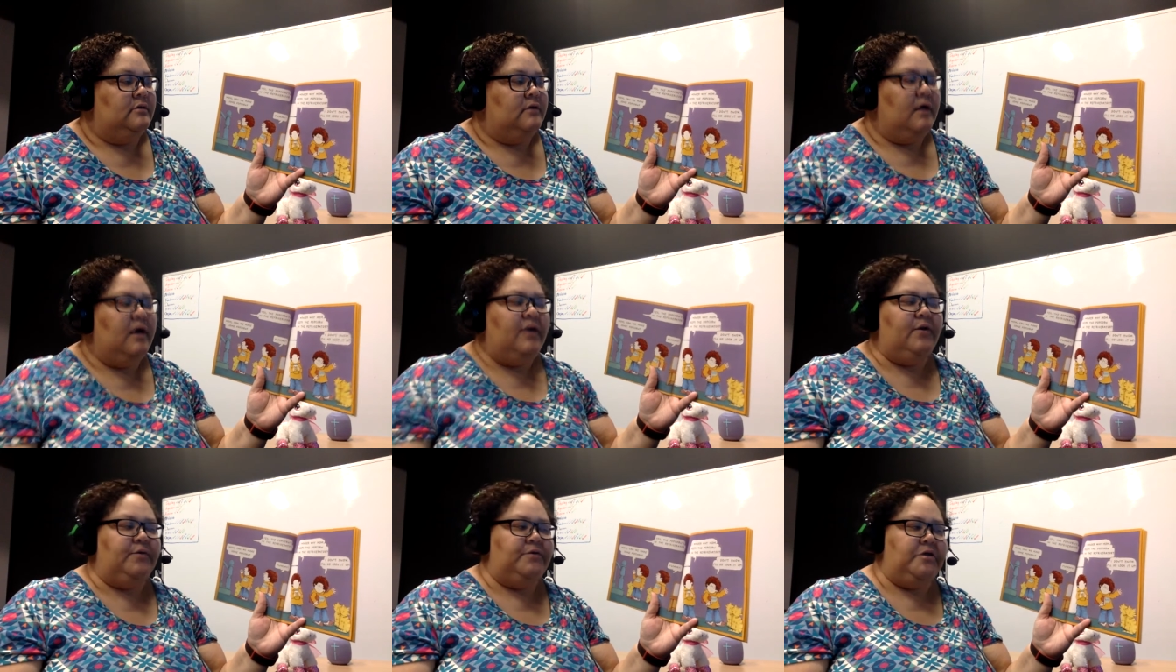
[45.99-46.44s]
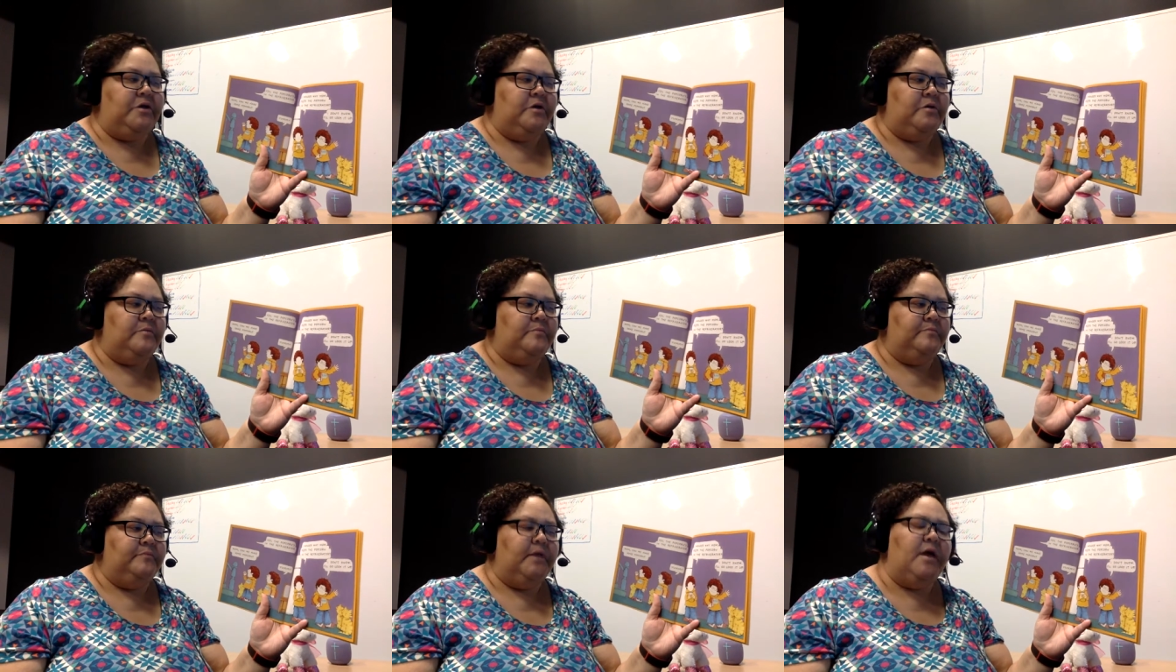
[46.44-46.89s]
I don't
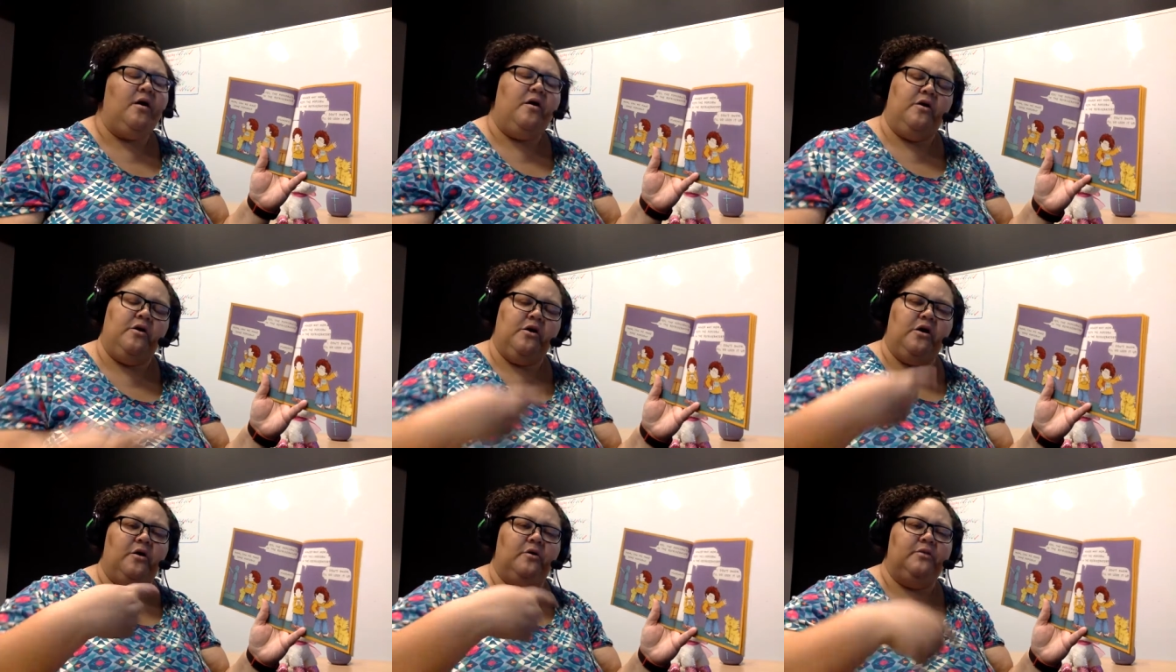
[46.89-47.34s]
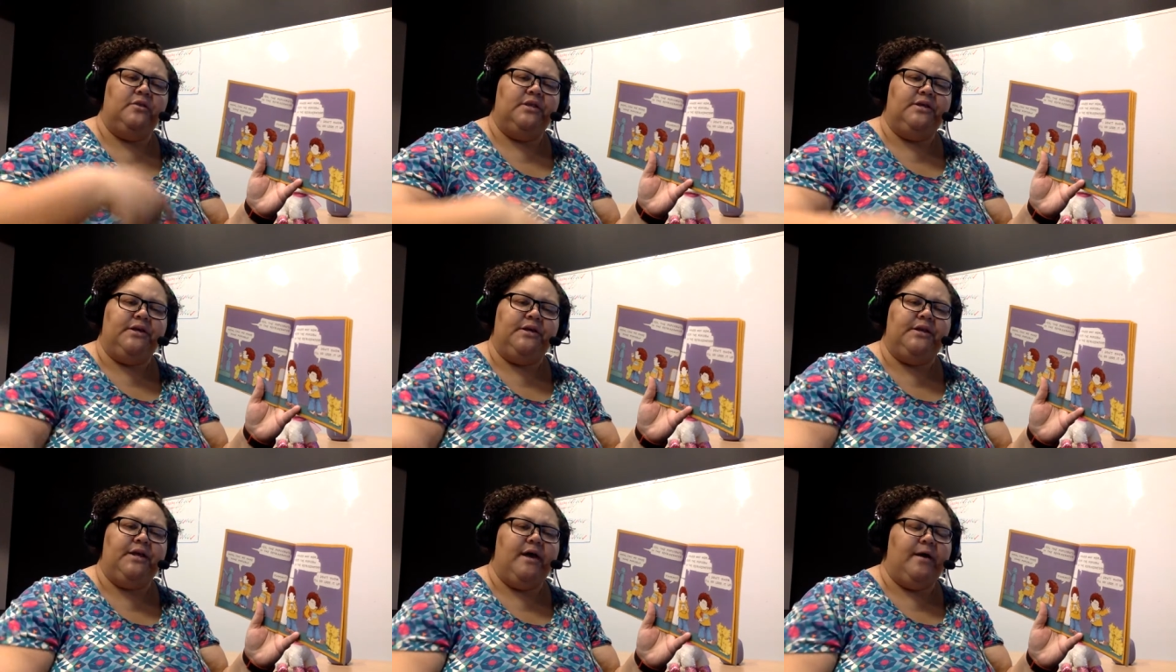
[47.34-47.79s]
know. I'll go
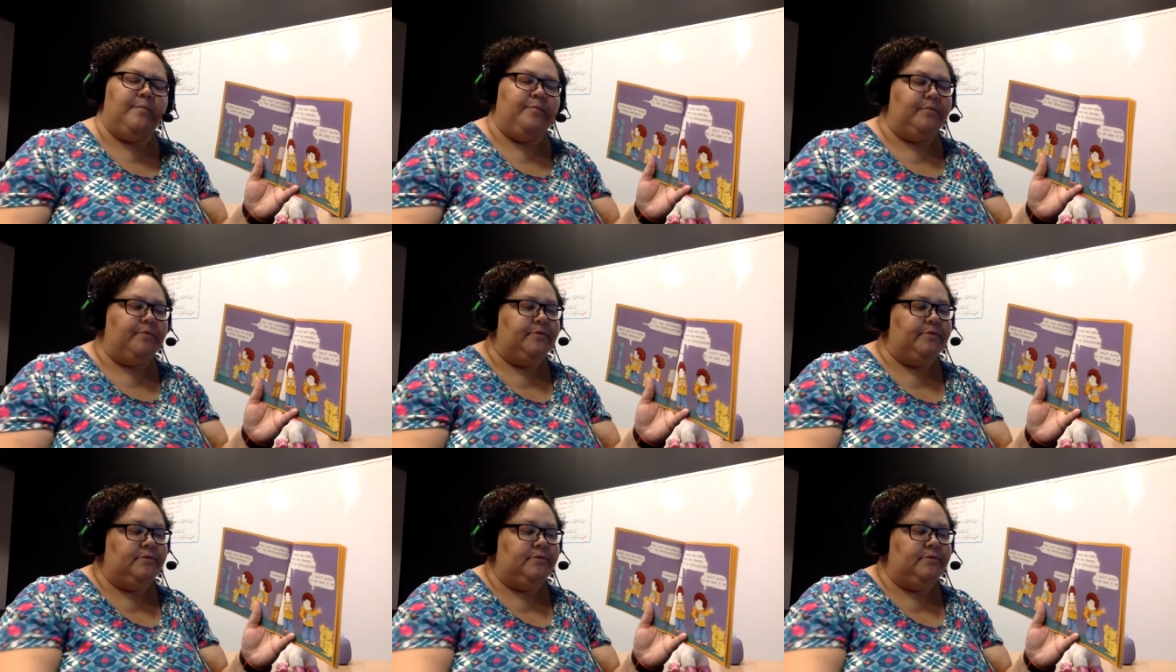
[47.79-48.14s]
look it up.